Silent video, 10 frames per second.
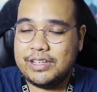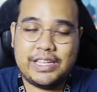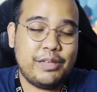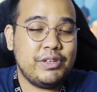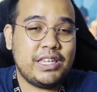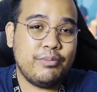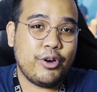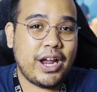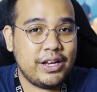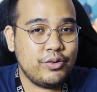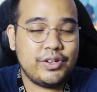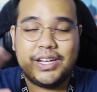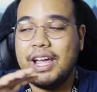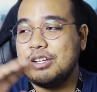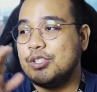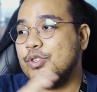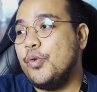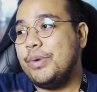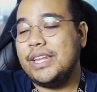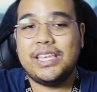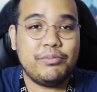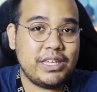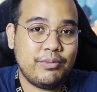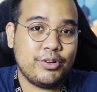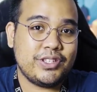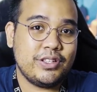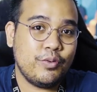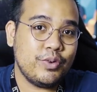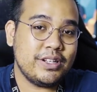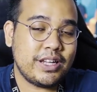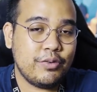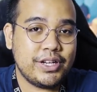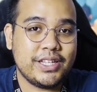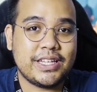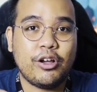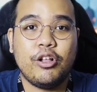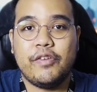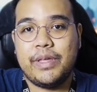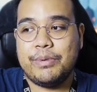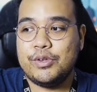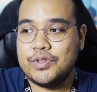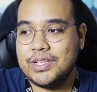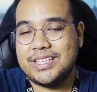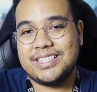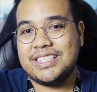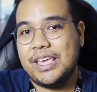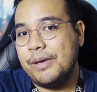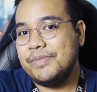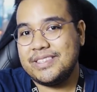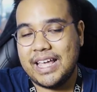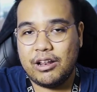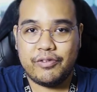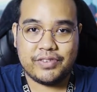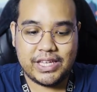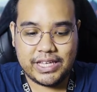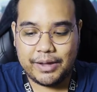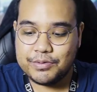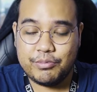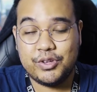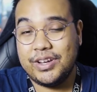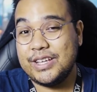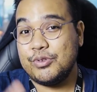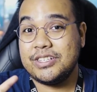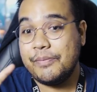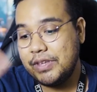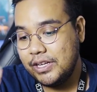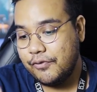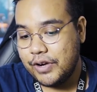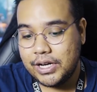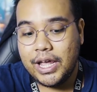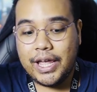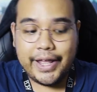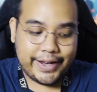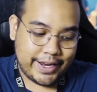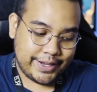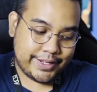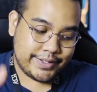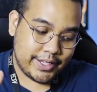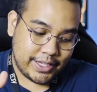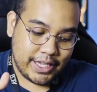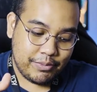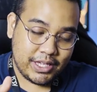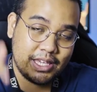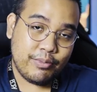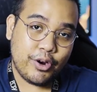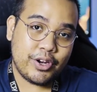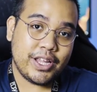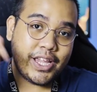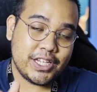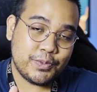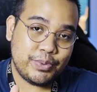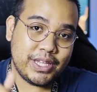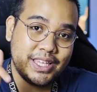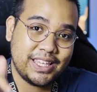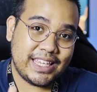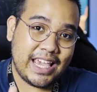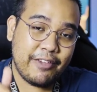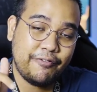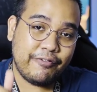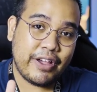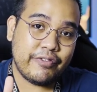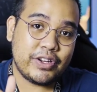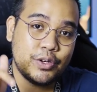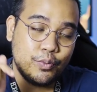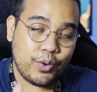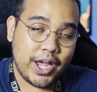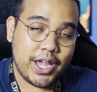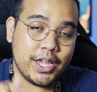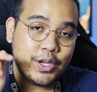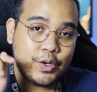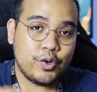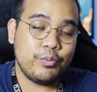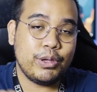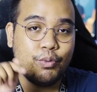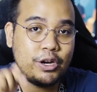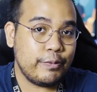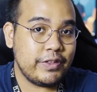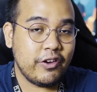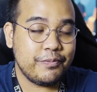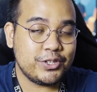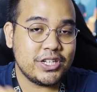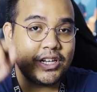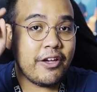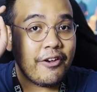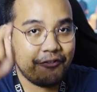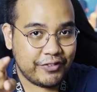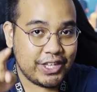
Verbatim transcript: gaming keyboard. I know there are so many gaming keyboards in the world nowadays and all of them are using the same style of keycaps. Maybe you guys want something different, then this gaming keyboard HP K500Y could be one of the option for